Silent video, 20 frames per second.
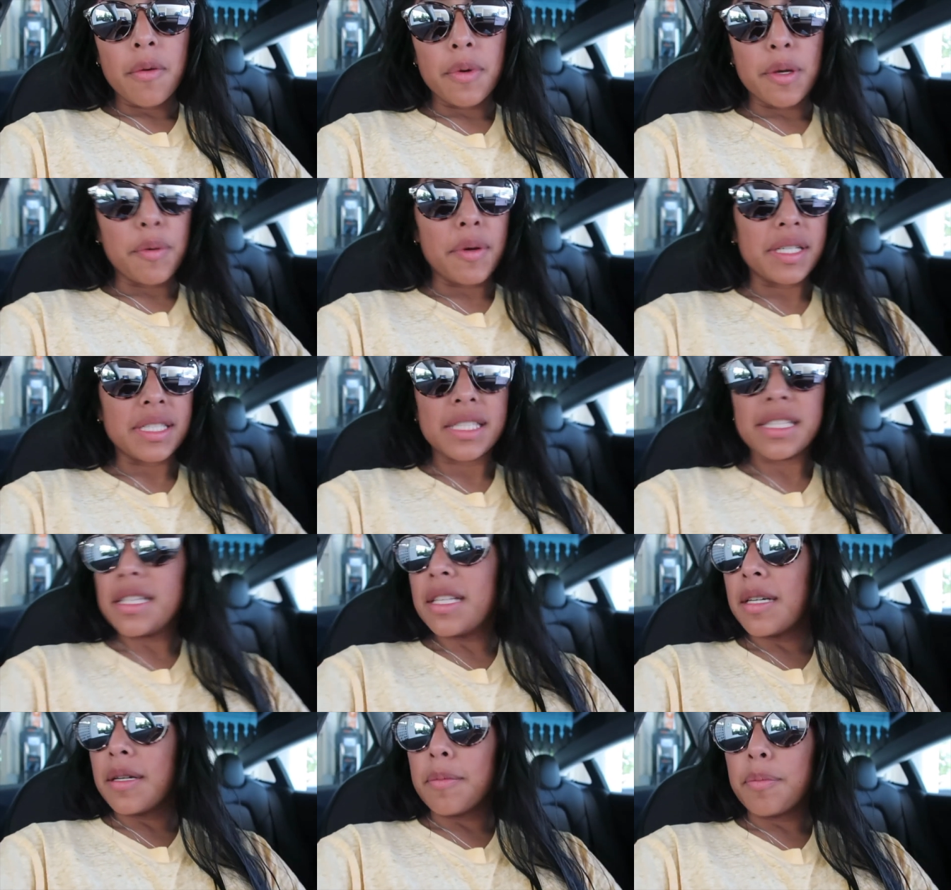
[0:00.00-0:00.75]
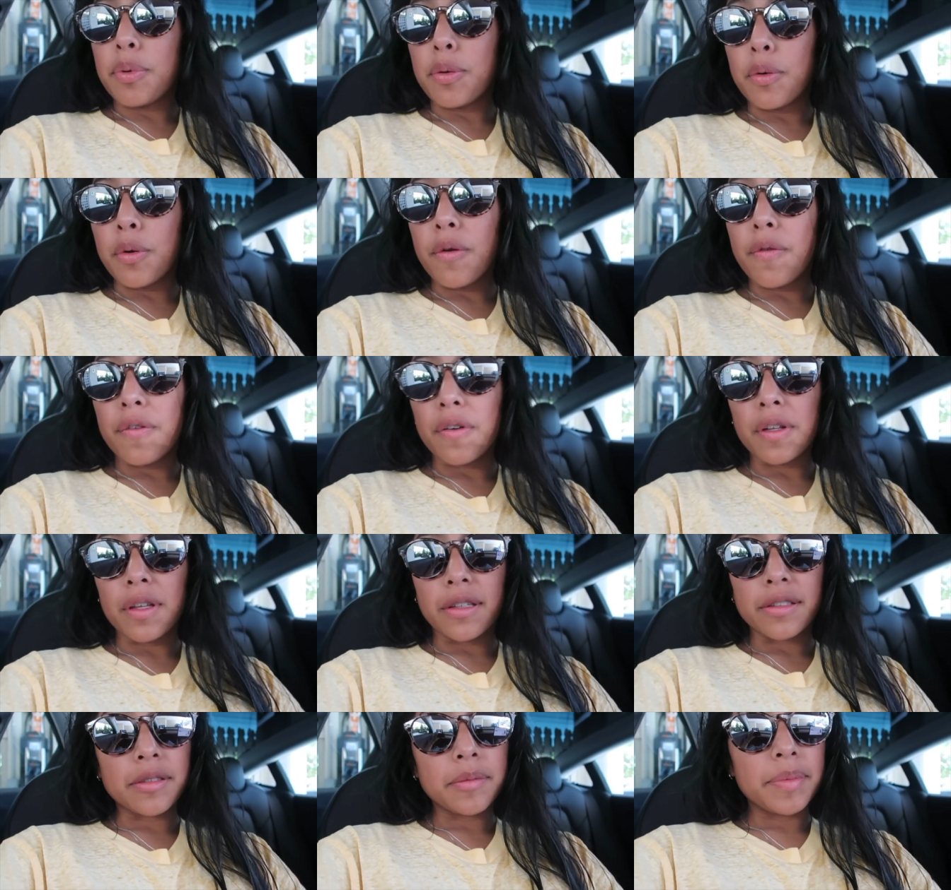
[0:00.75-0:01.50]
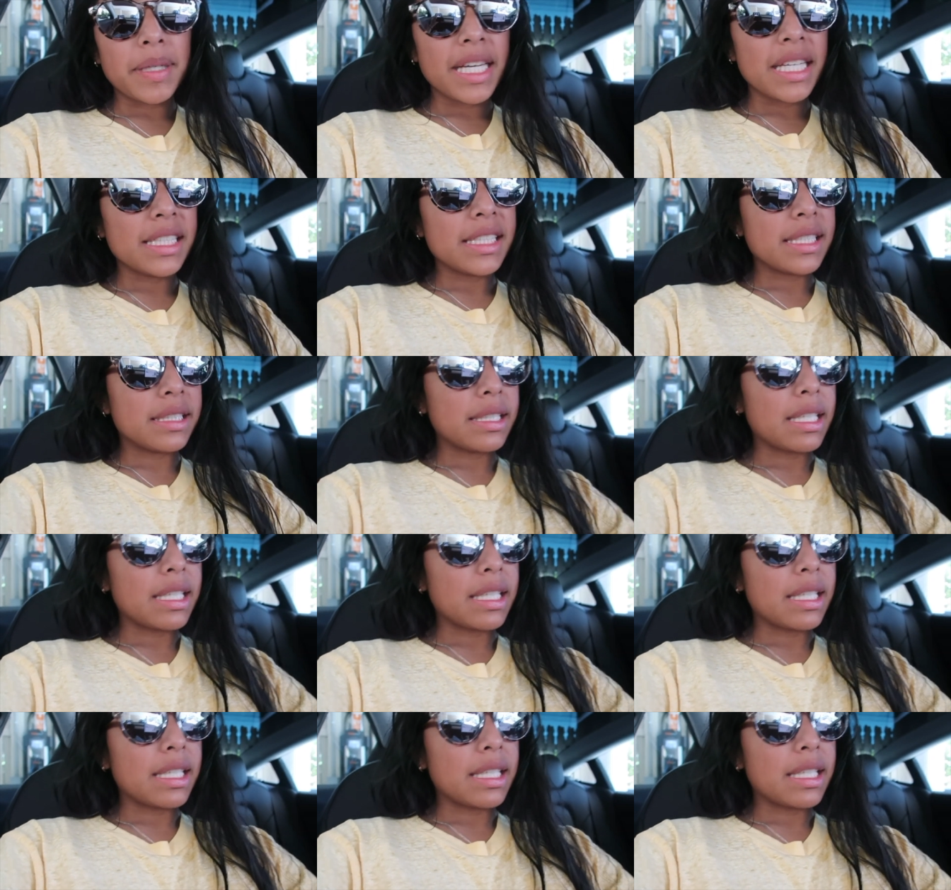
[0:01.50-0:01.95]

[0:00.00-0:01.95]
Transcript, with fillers: We went to the pool for a little bit